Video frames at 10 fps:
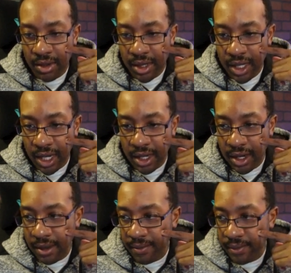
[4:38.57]
and get,
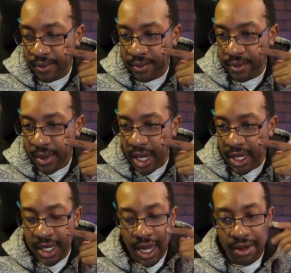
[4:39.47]
I
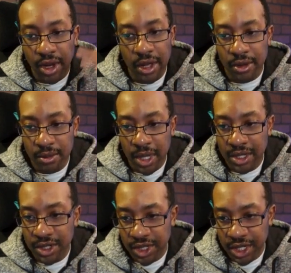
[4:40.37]
can have other
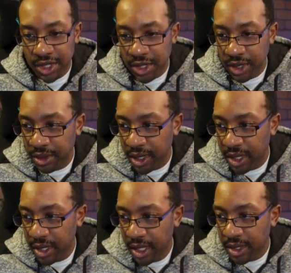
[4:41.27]
pages excluded,
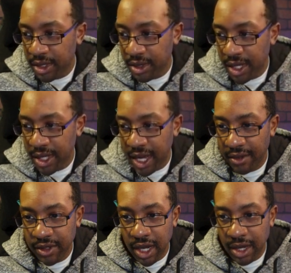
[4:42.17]
so then they
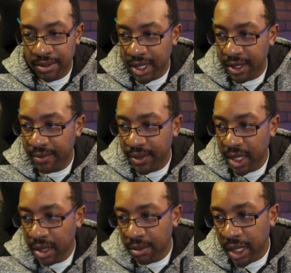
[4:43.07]
have to opt in.
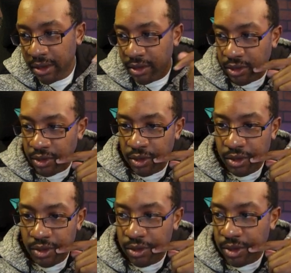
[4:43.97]
But
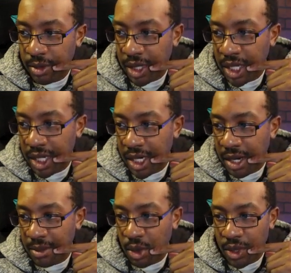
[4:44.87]
the beginning,
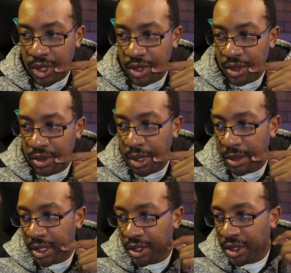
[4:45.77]
I'm going to
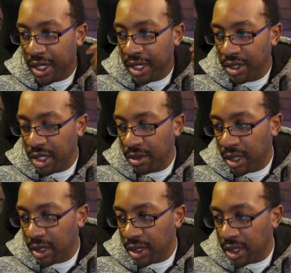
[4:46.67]
publish and see what it
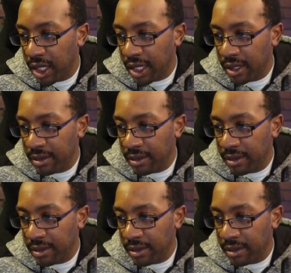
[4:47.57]
looks like.